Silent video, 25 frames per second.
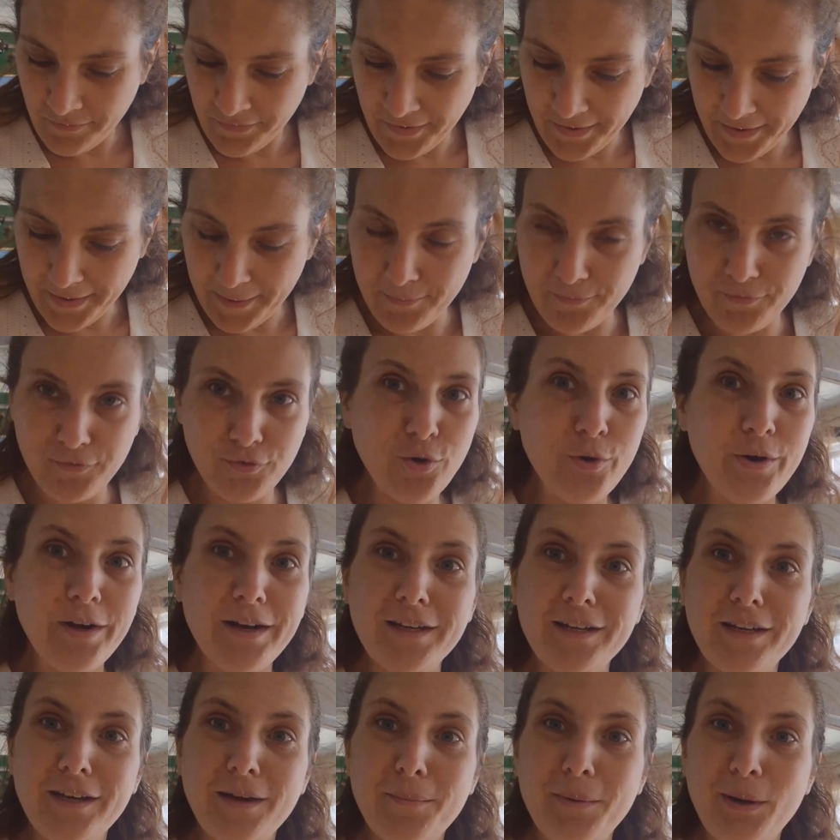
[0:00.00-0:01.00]
I have no
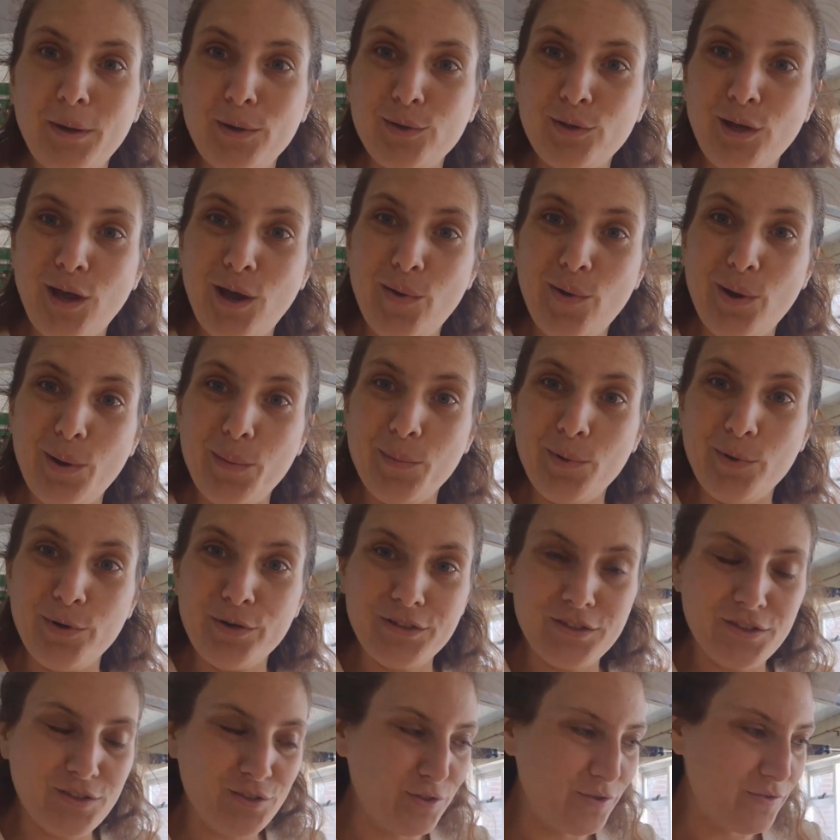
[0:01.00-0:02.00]
idea about how I'm going
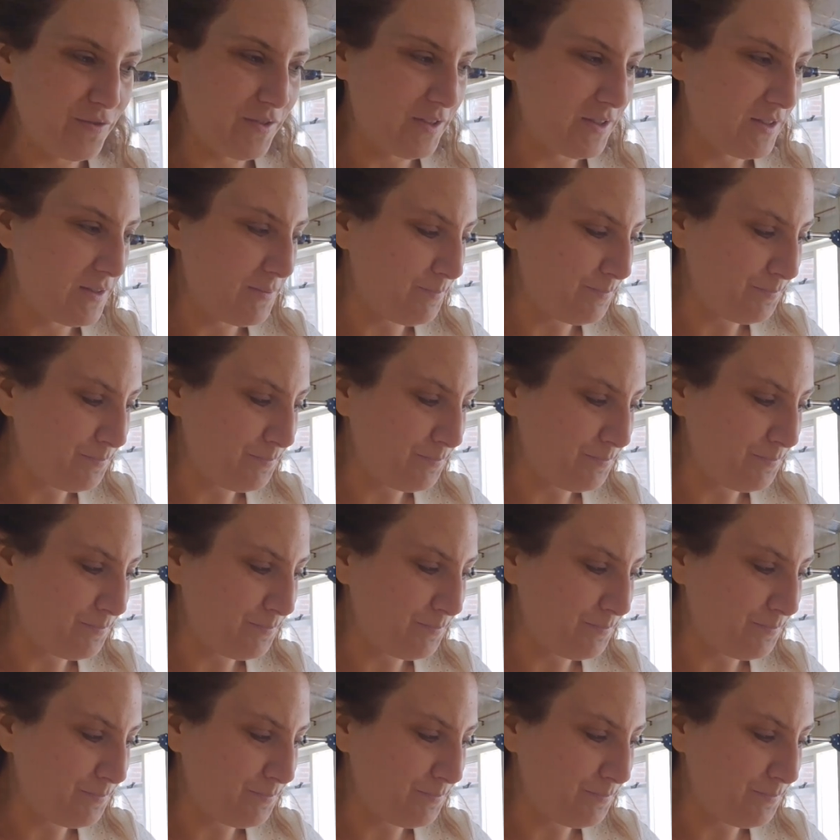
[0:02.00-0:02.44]
to serve it.